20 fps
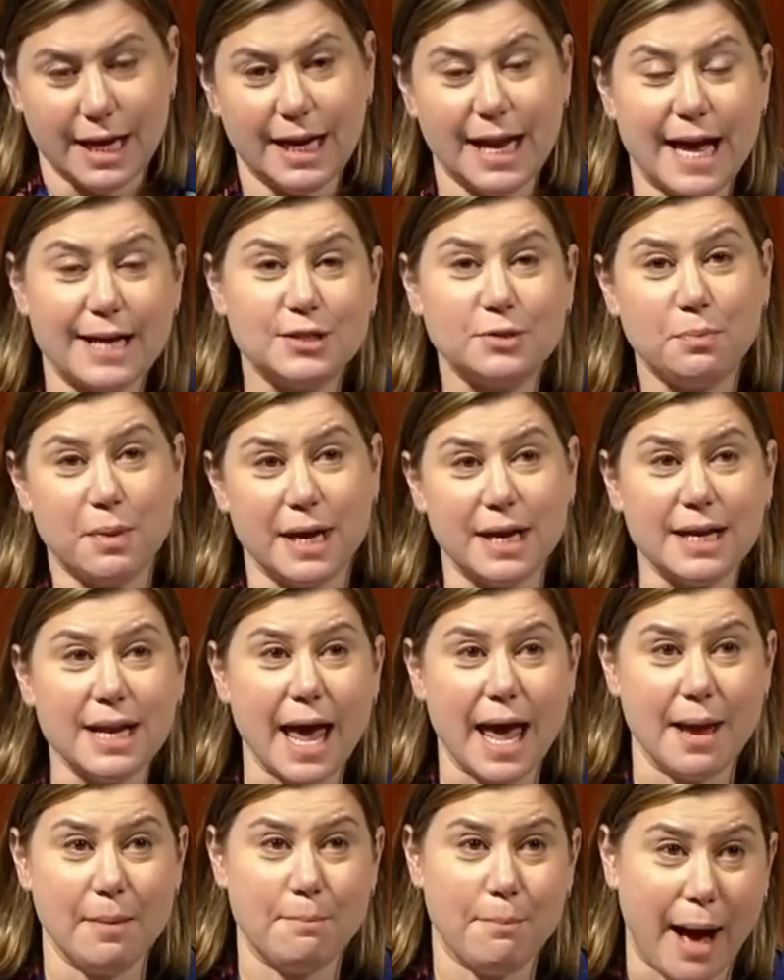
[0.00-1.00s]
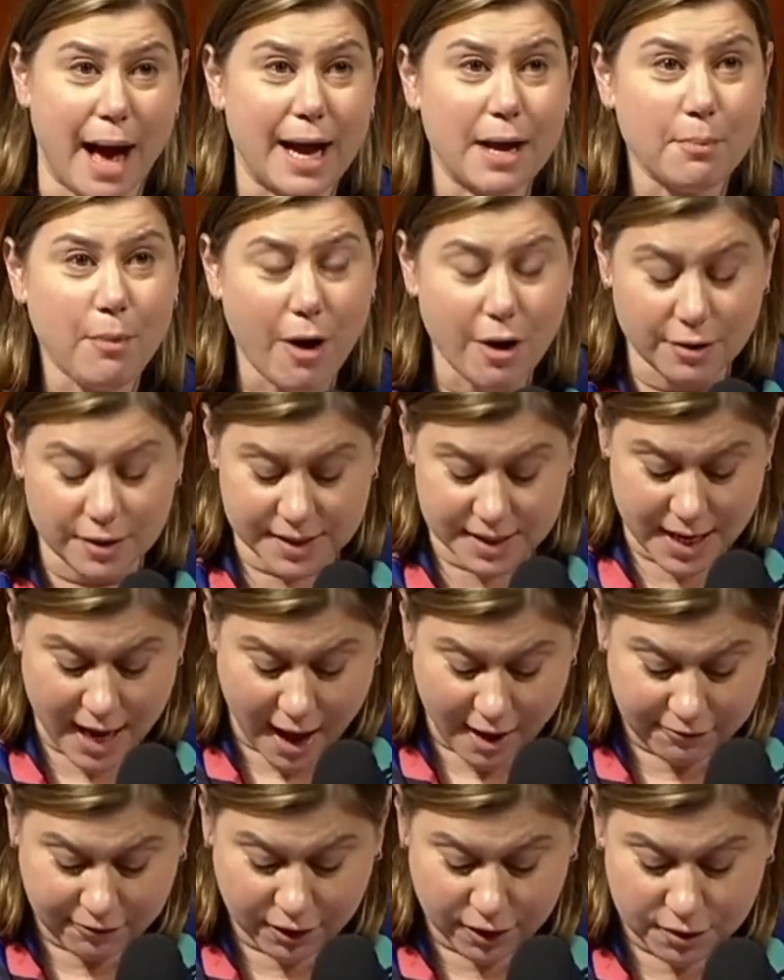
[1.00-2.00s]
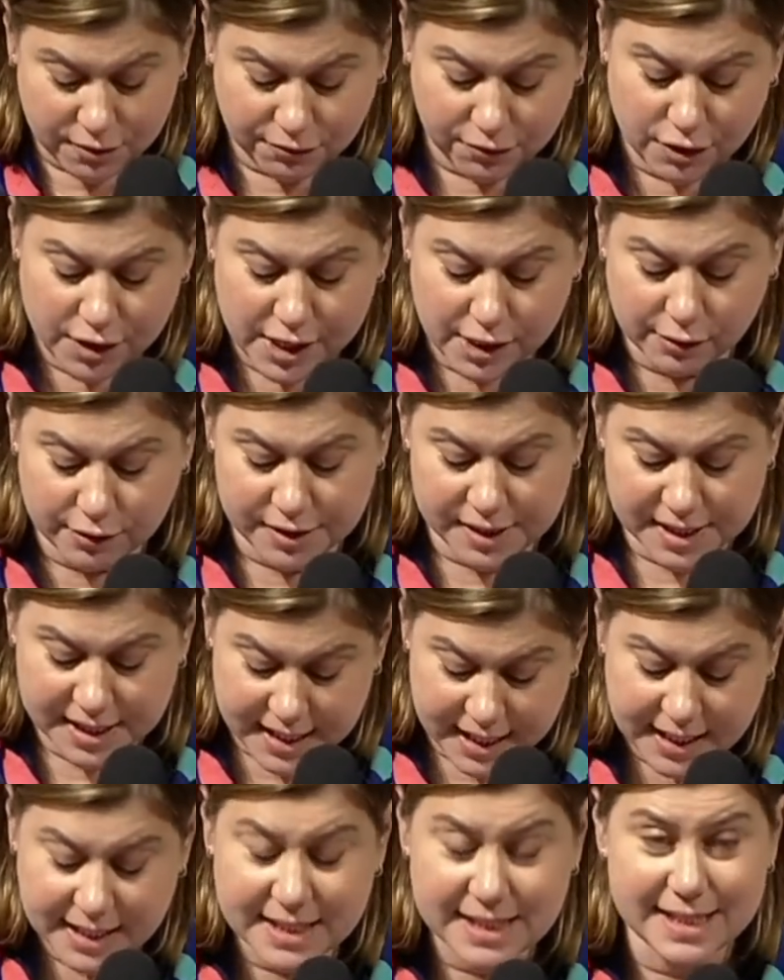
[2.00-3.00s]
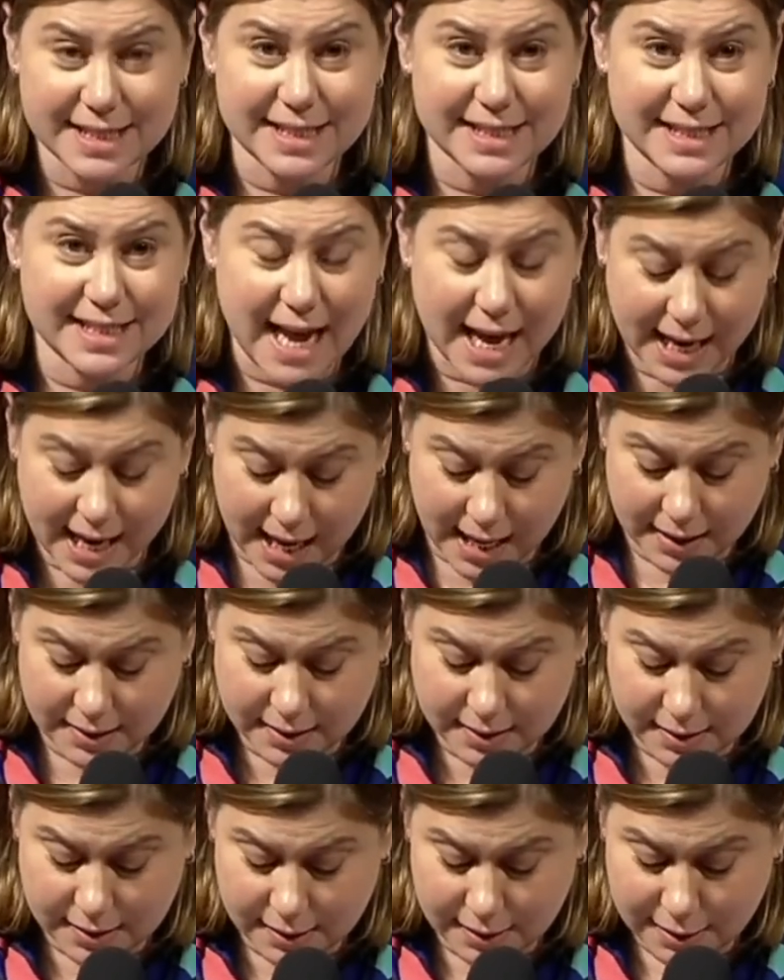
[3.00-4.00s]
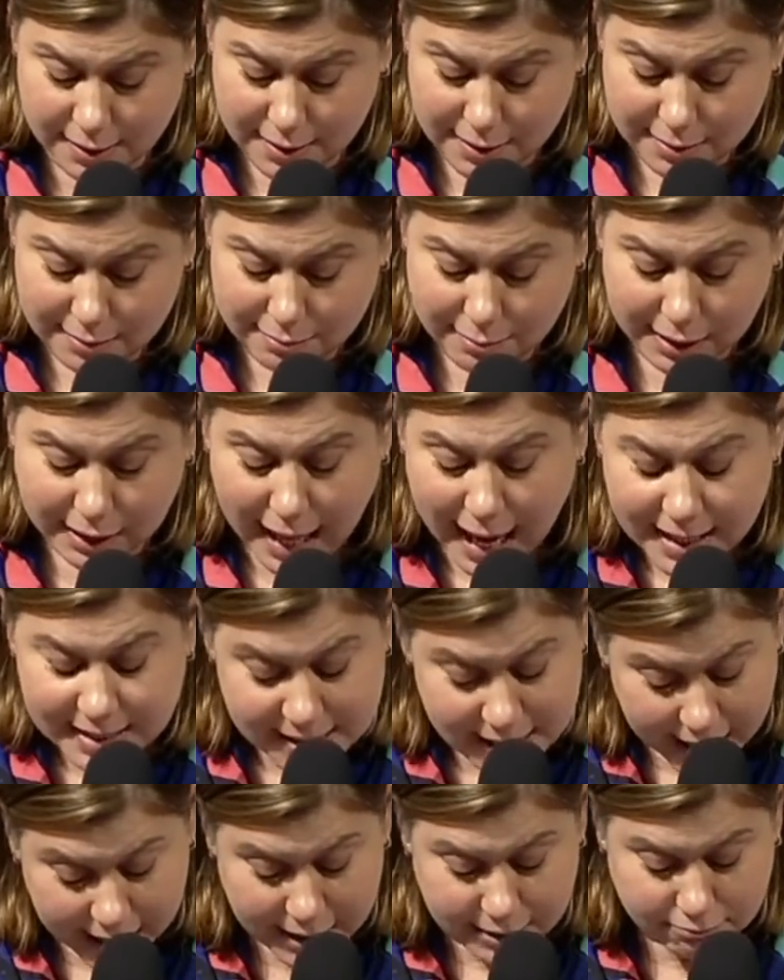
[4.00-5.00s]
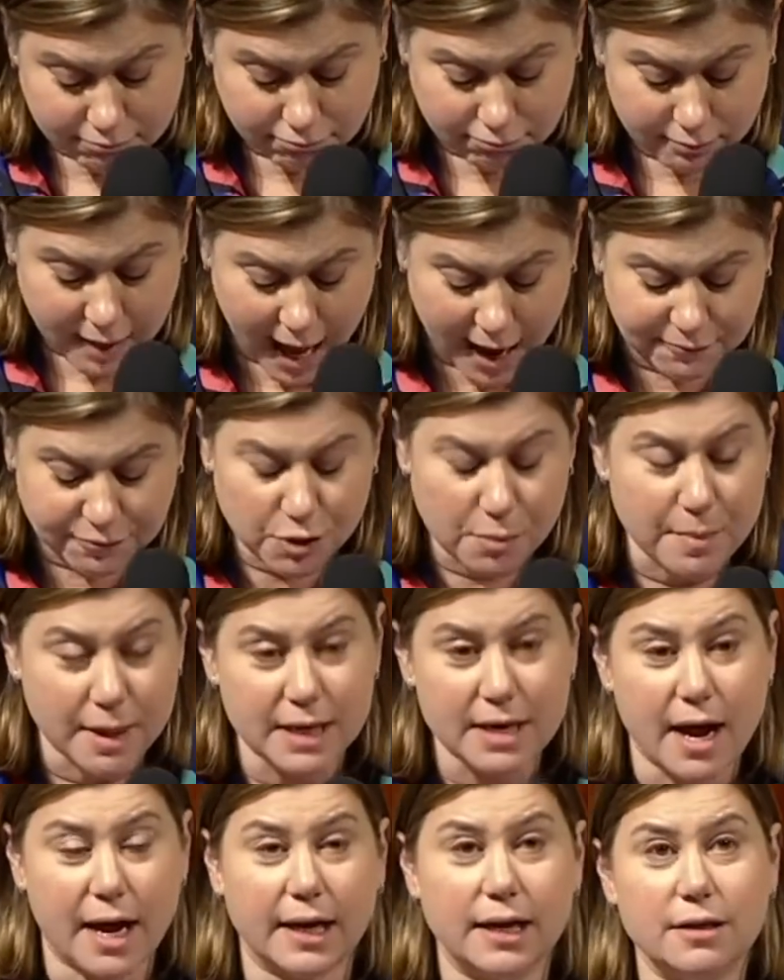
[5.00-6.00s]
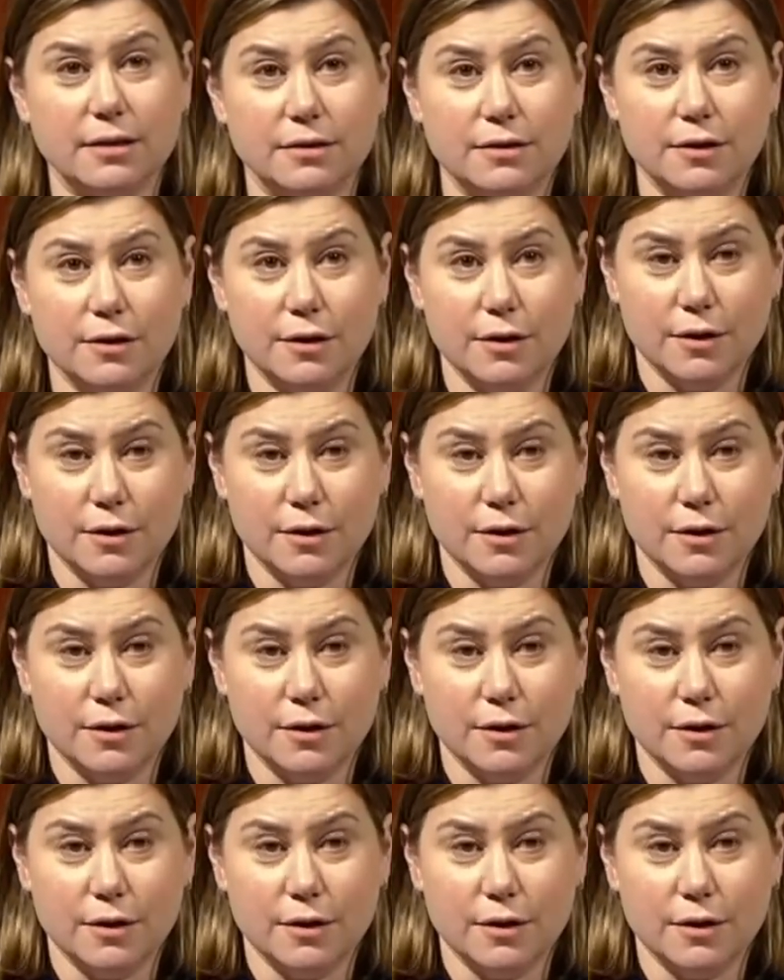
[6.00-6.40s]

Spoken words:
It has been a bipartisan effort for nearly six decades. But last night, after midnight,